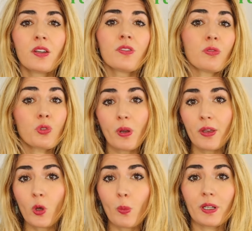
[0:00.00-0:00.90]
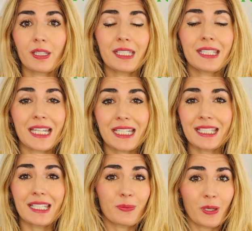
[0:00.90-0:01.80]
So try a couple of these
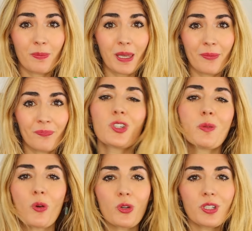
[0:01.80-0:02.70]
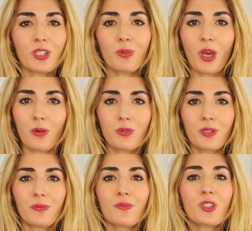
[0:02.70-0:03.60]
sentences with me. She bought a new coat.
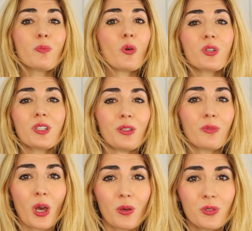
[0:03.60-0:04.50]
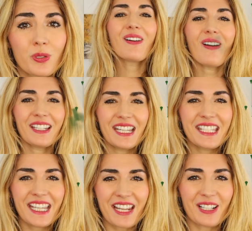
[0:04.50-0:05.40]
She bought a new coat. I need
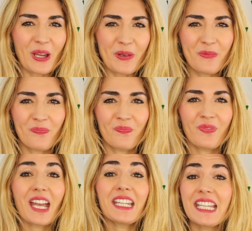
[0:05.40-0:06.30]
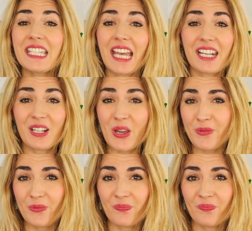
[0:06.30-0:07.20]
to get a loan. I need to get a
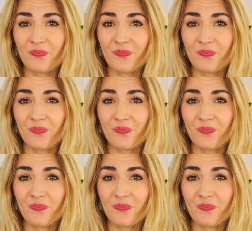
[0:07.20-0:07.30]
loan.